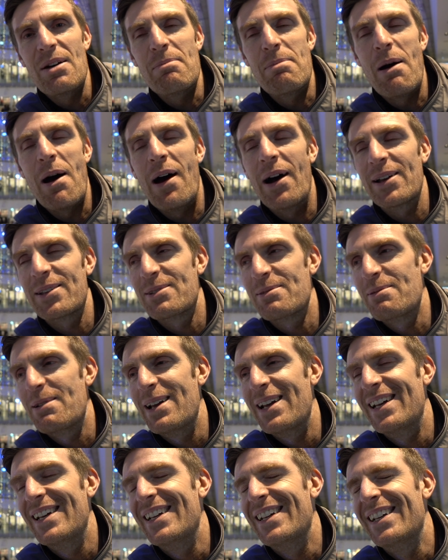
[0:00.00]
The posh
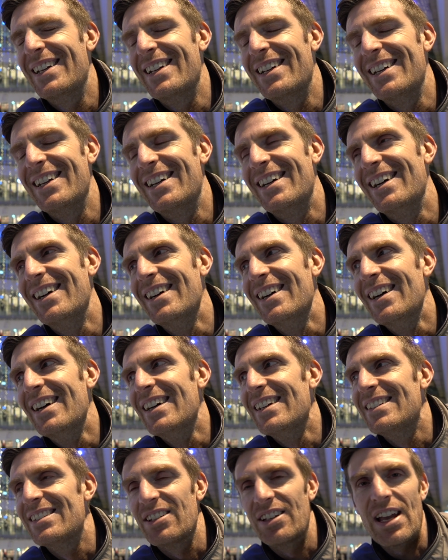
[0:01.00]
pit.
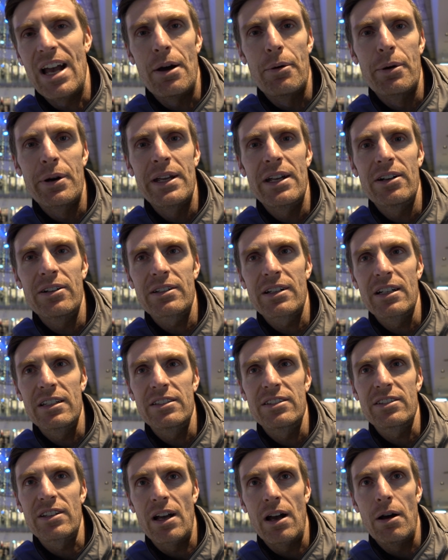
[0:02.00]
So yeah, we're here
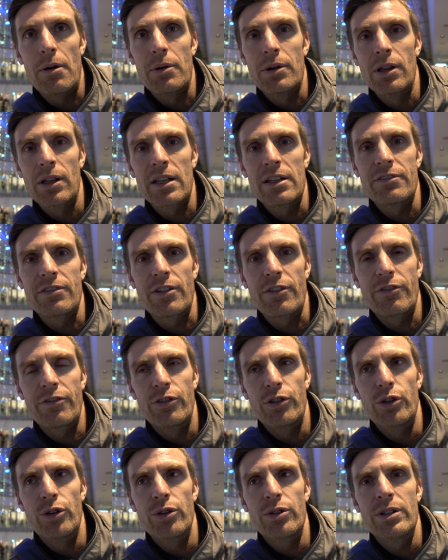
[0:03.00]
because we're looking for
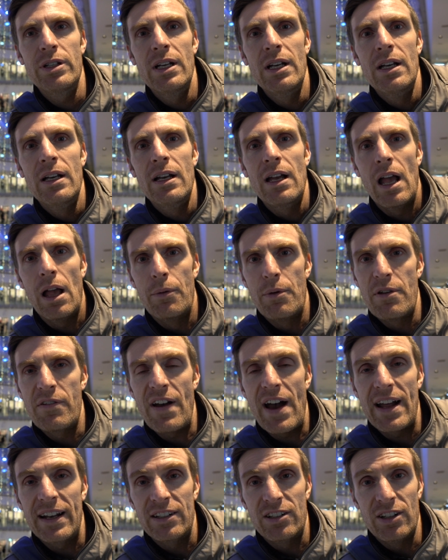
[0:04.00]
food, and we've
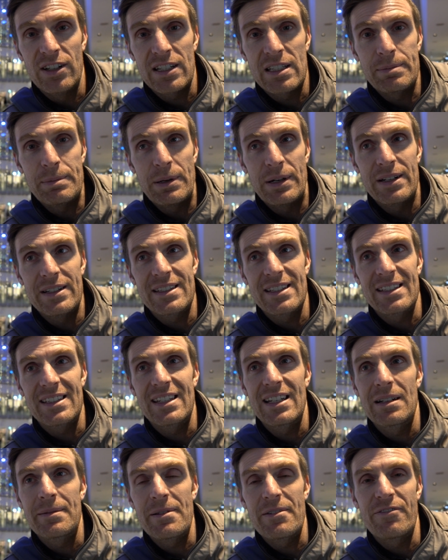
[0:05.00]
had good experiences
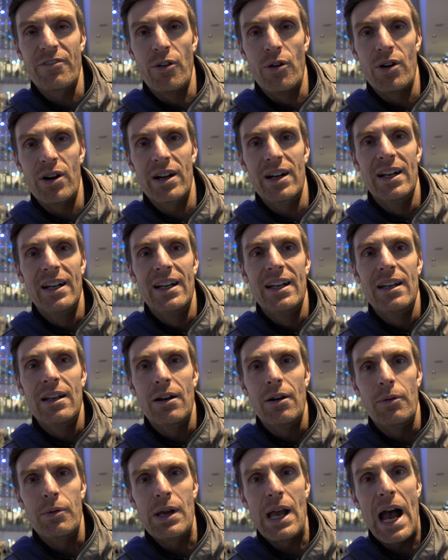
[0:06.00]
here before.
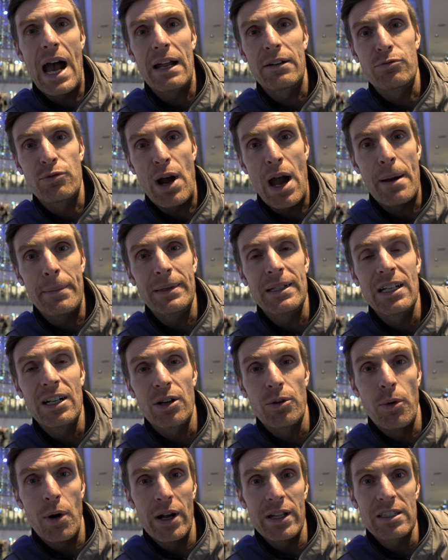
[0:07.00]
We had ramen
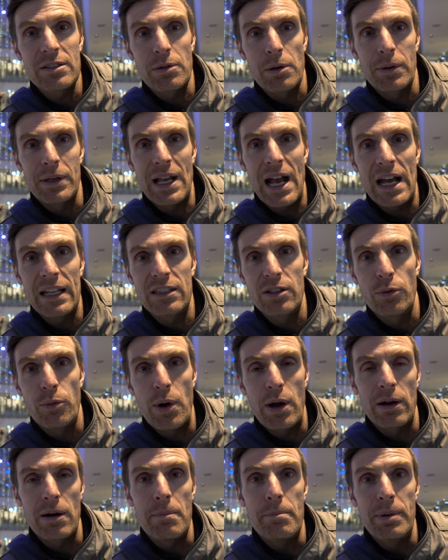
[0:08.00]
here once where we had to
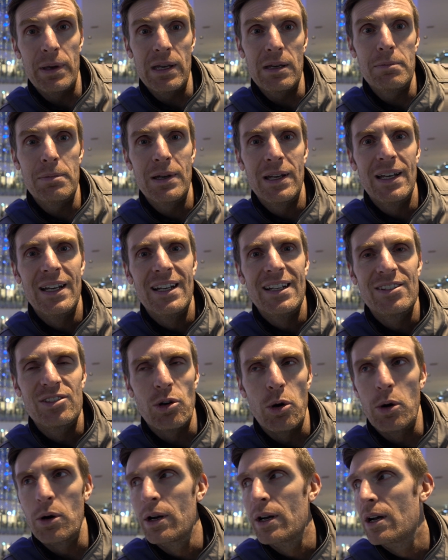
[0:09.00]
wear a bib.
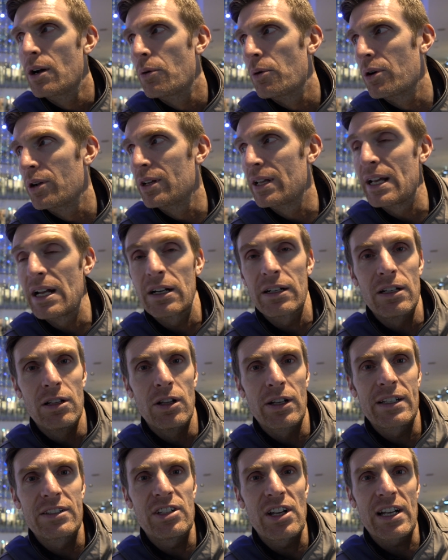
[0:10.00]
So we're here
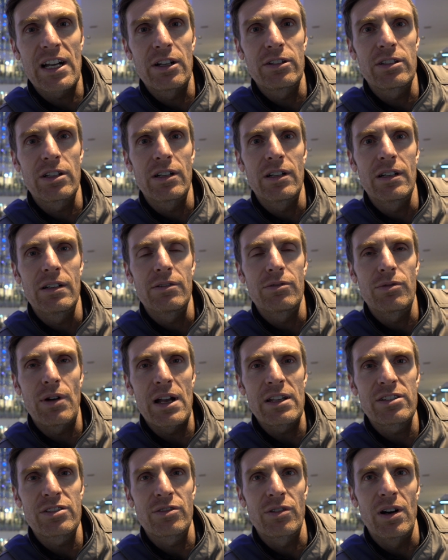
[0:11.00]
to check out the
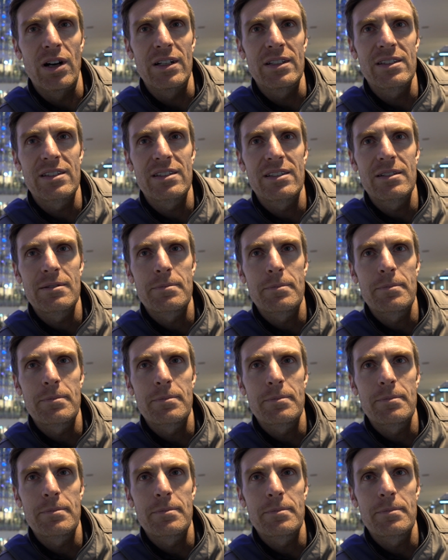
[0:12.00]
restaurants.